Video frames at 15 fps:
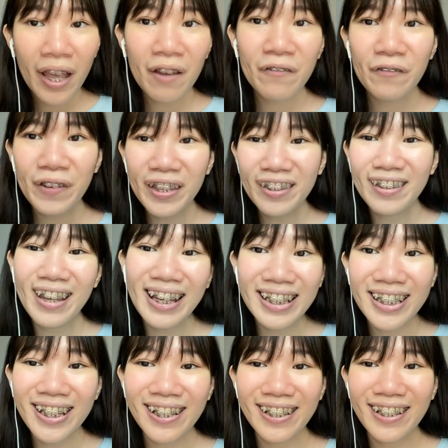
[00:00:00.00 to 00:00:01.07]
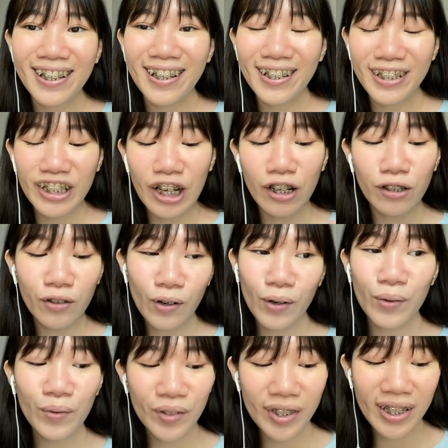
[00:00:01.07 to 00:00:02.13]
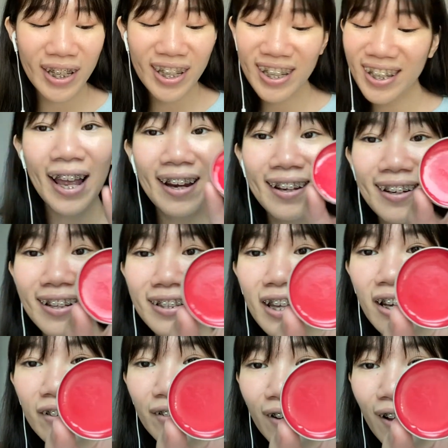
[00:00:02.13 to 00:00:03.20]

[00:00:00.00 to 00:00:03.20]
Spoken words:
vintage-ish, rosy, and it does have